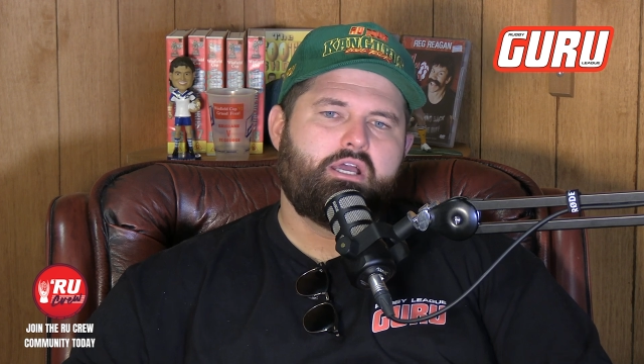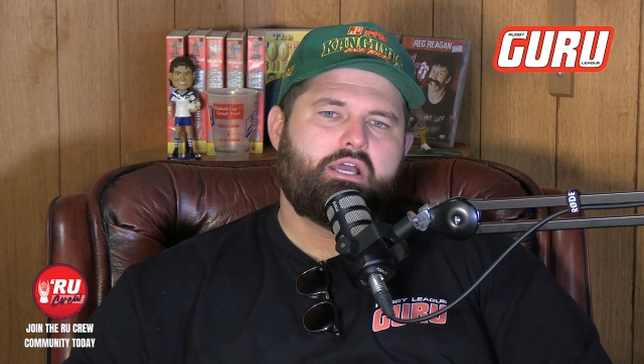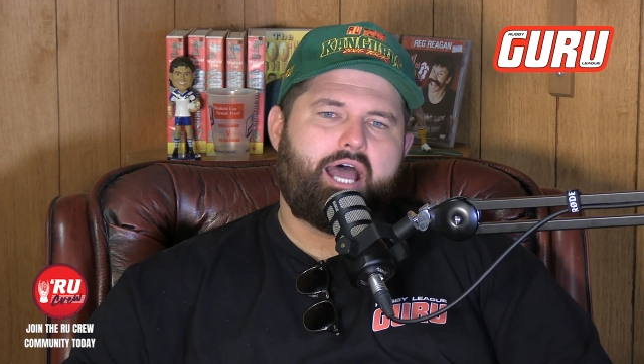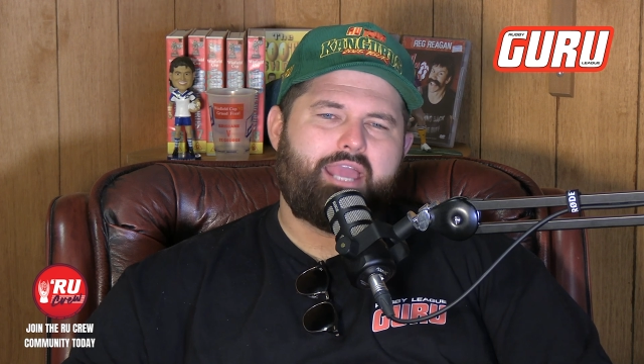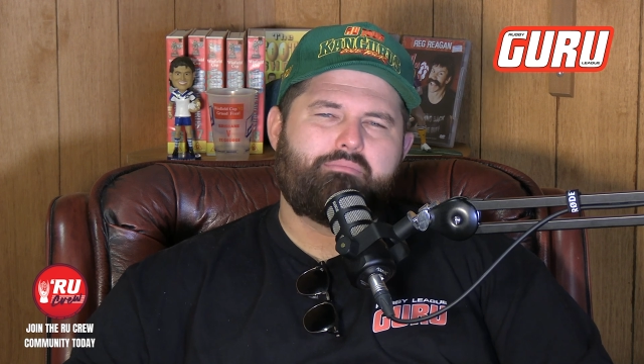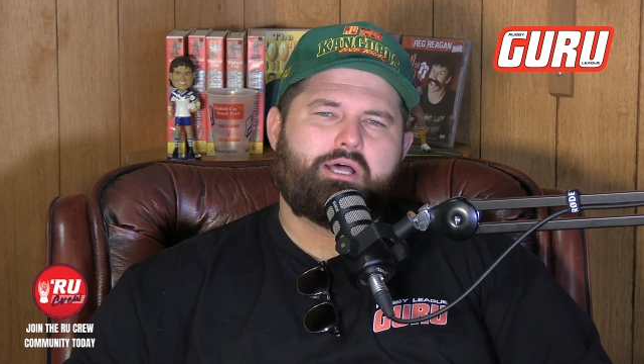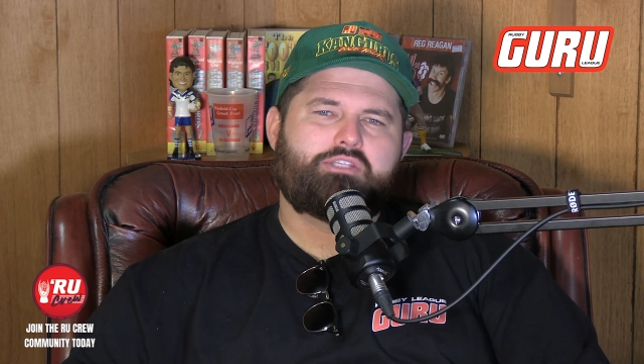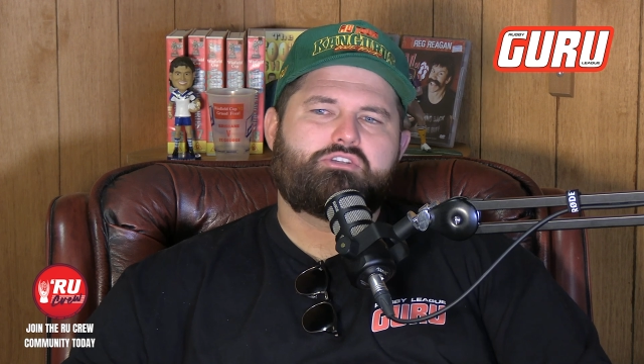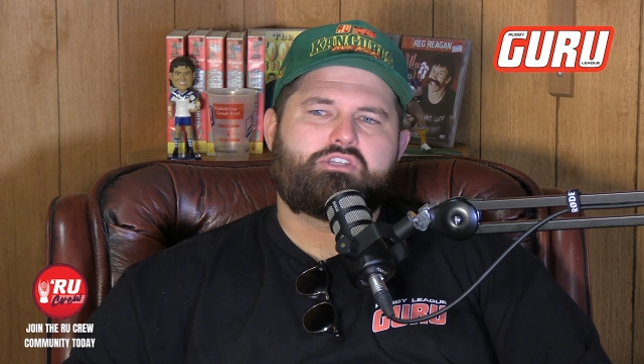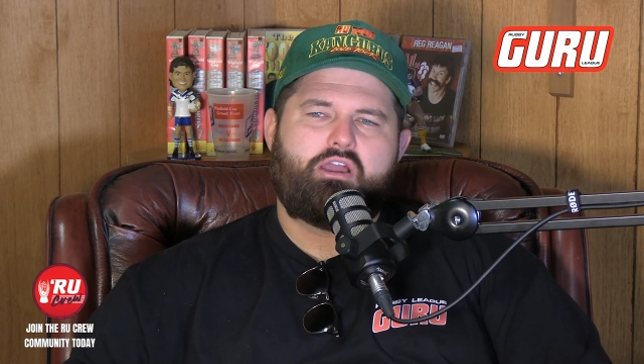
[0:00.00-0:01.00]
8
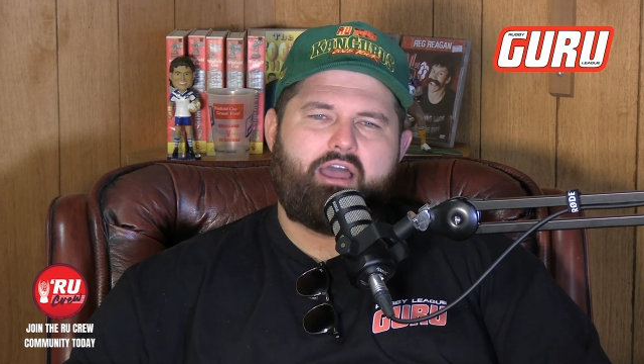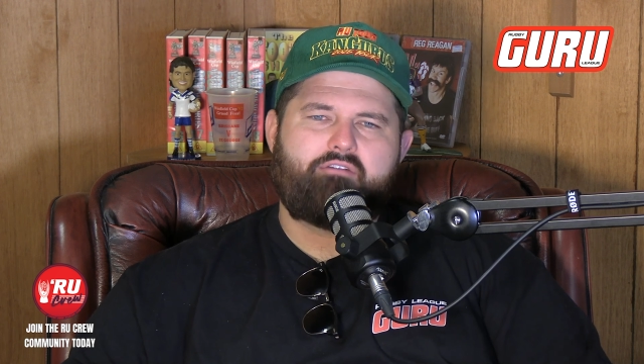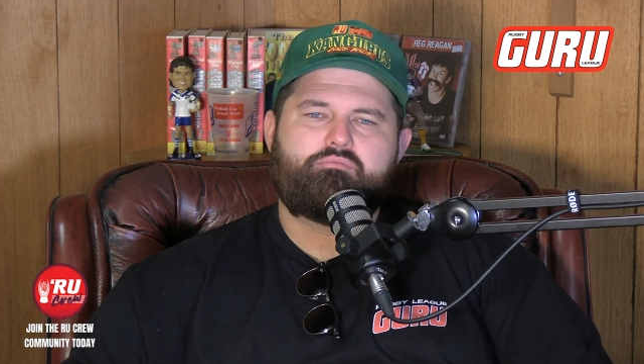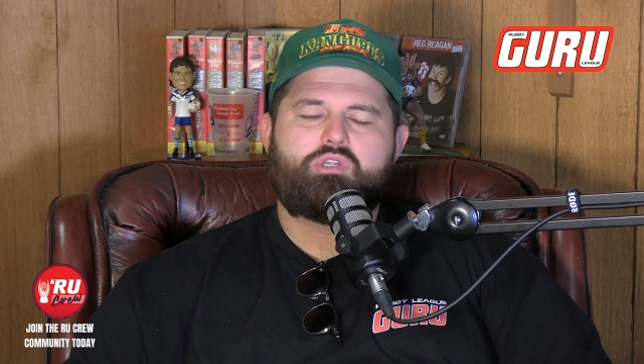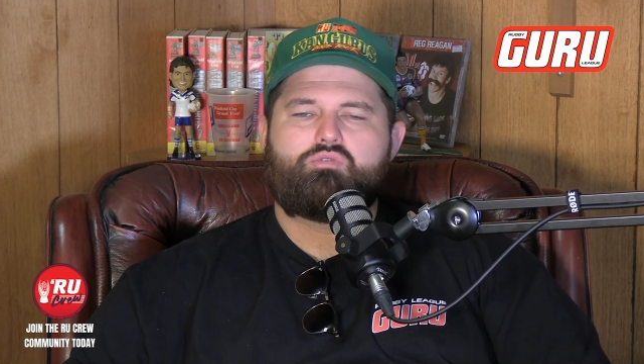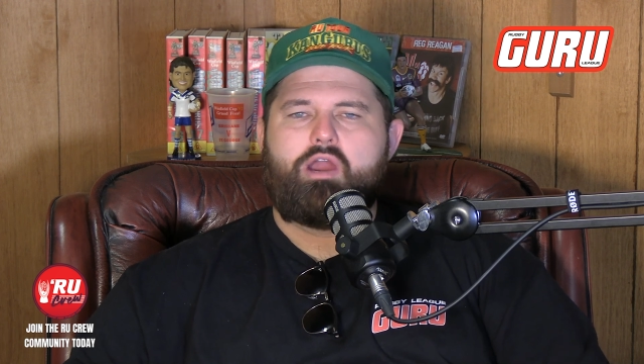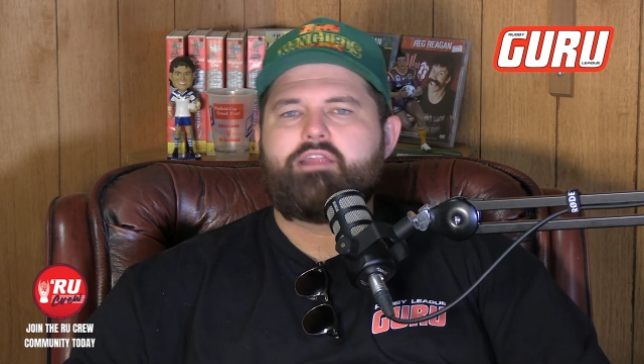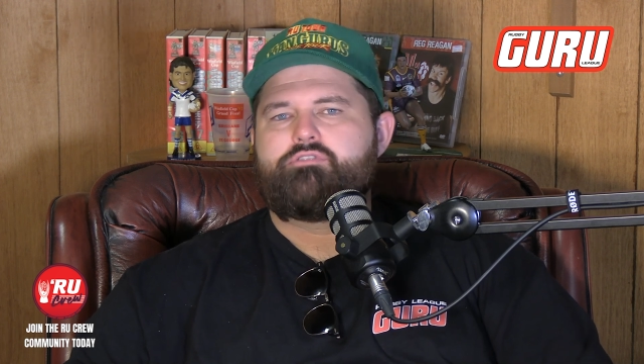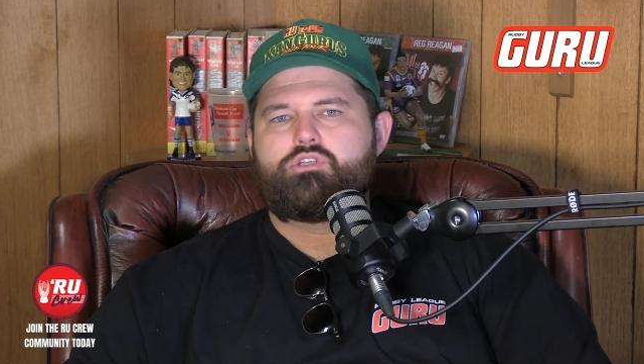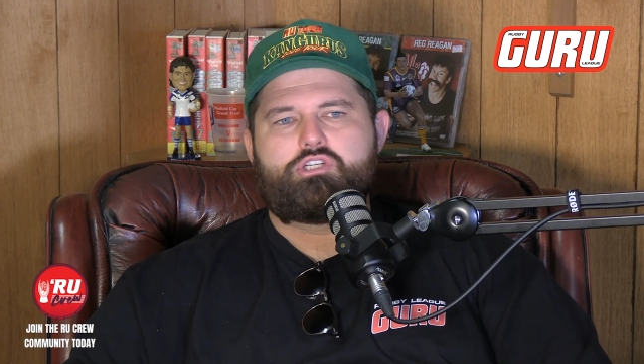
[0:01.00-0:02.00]
months or so haven't been
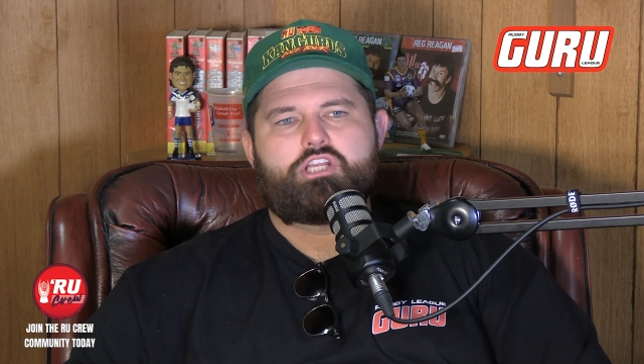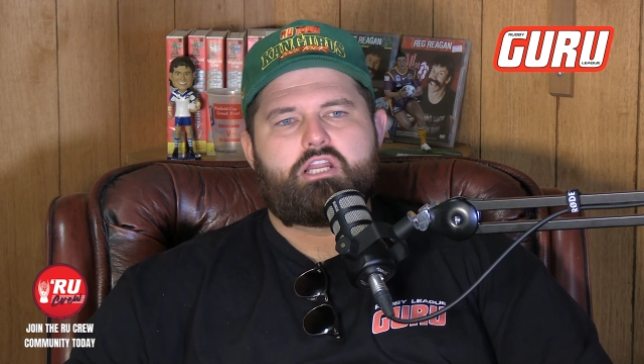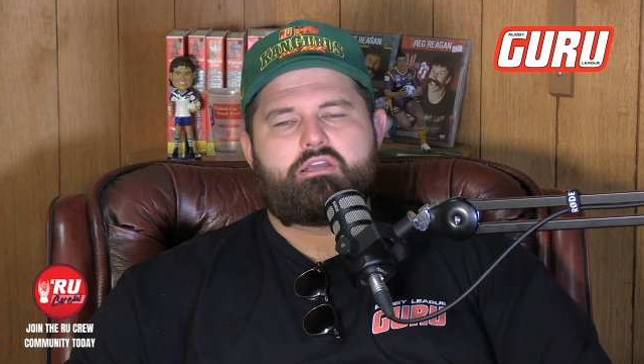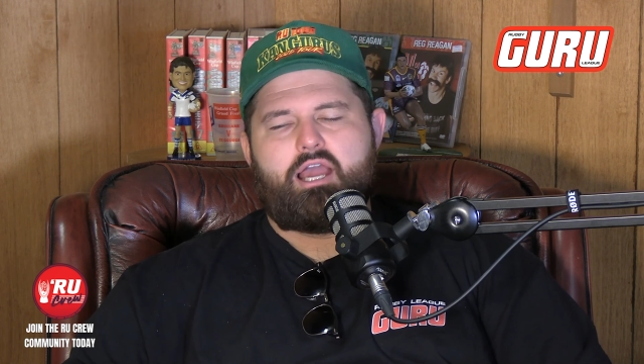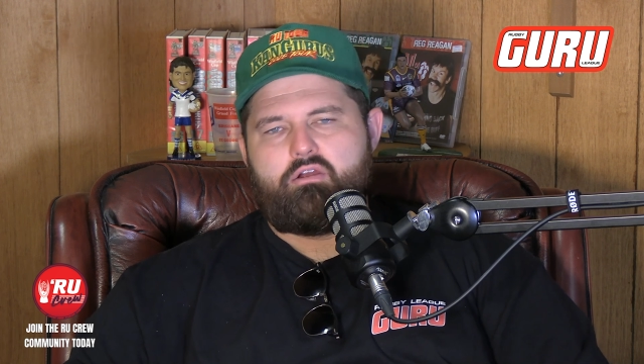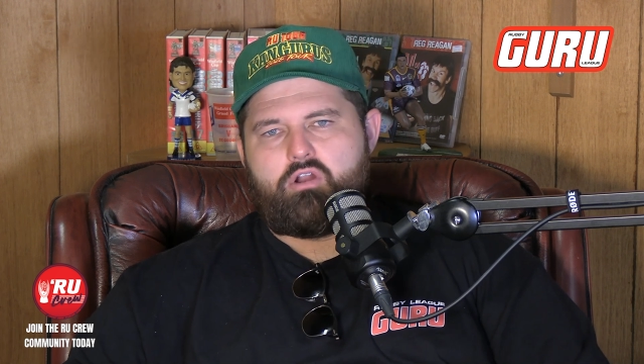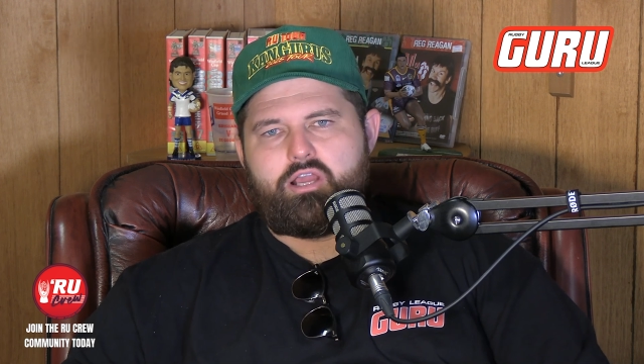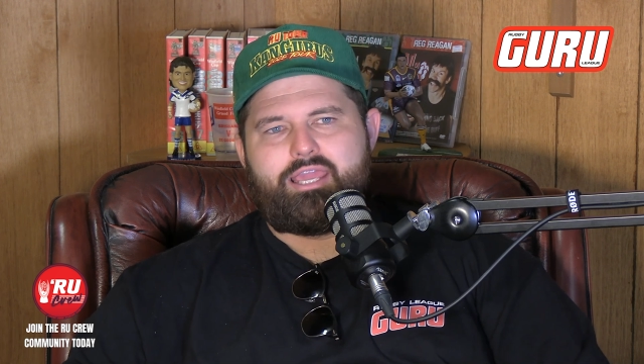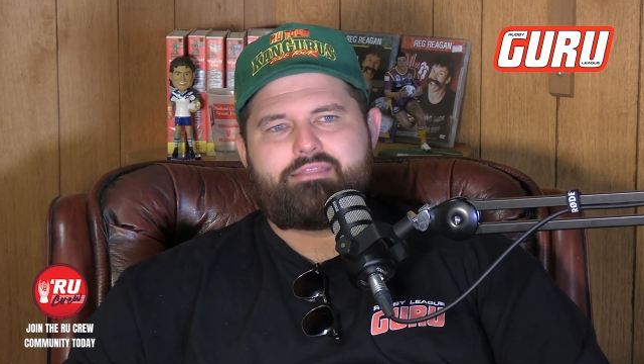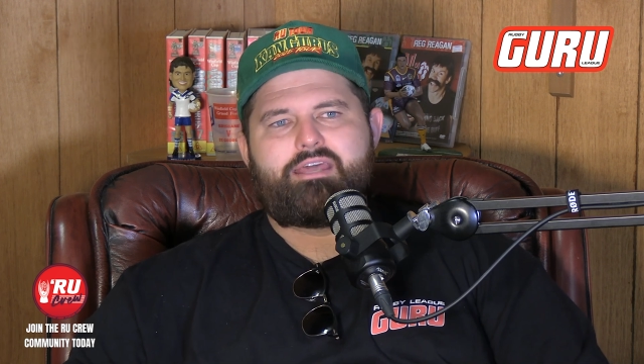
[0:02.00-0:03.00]
great for Josh Adokar, and
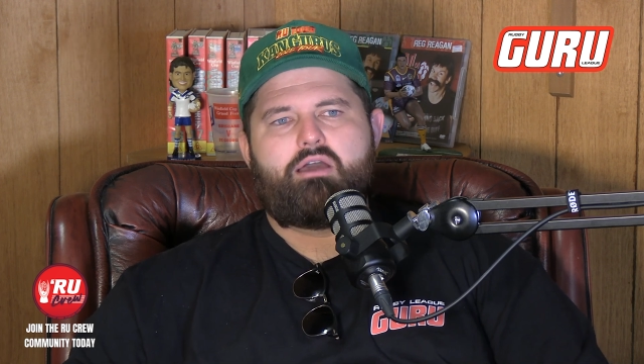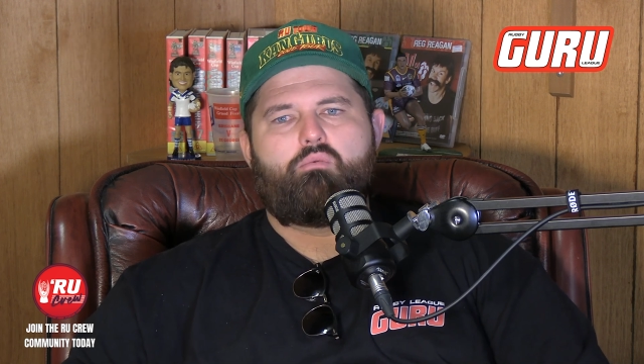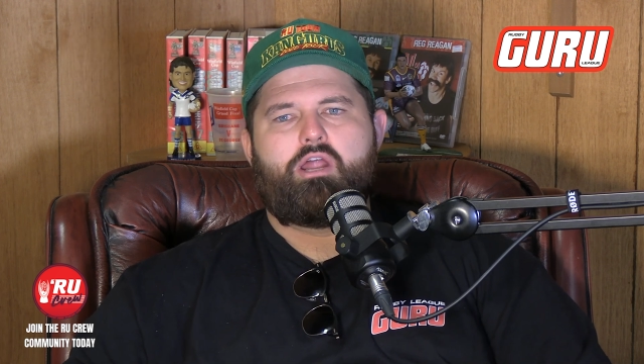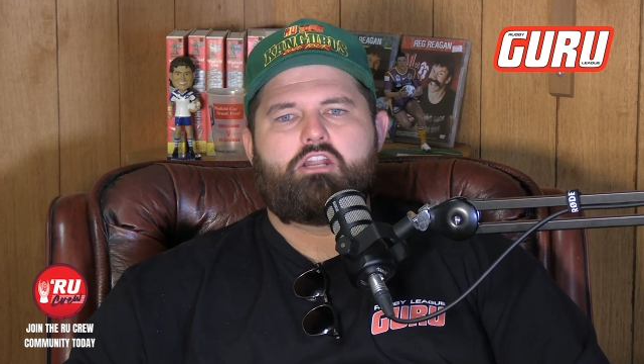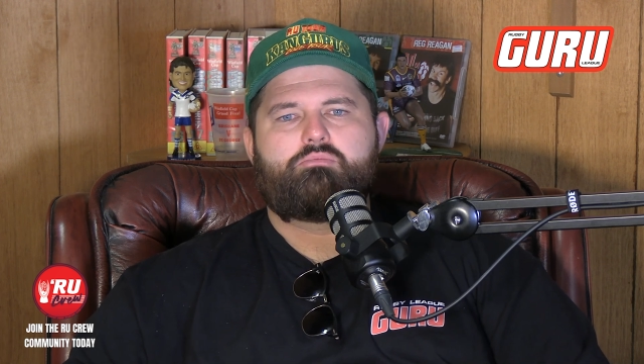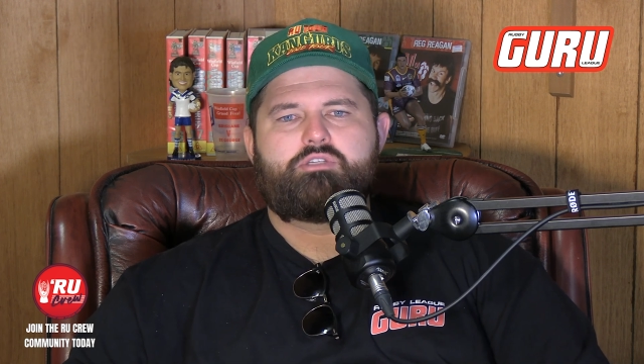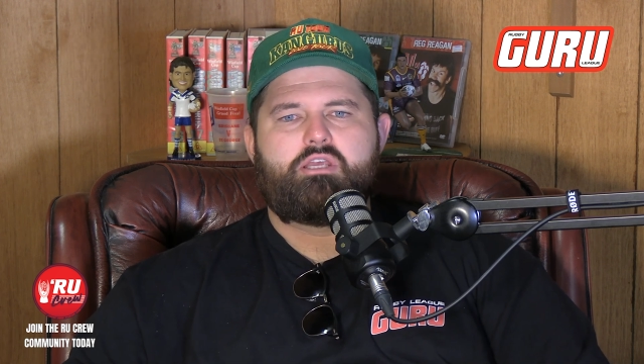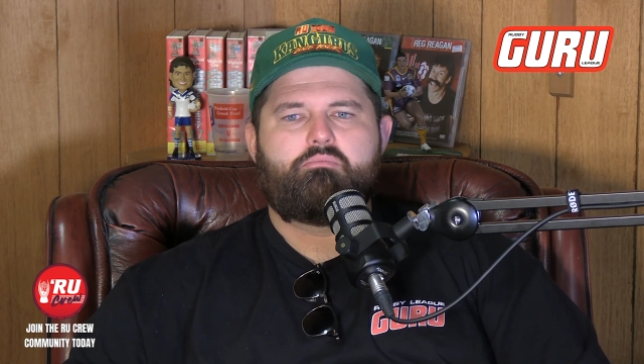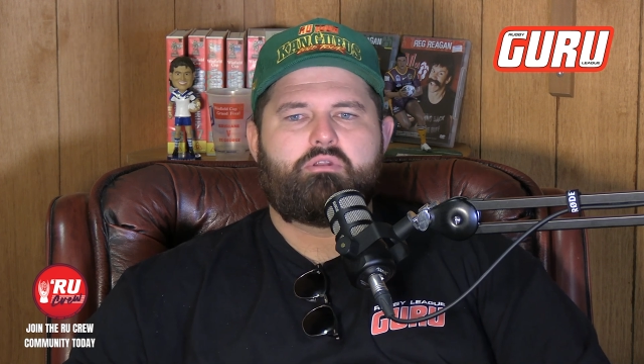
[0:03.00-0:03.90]
I get that 100%.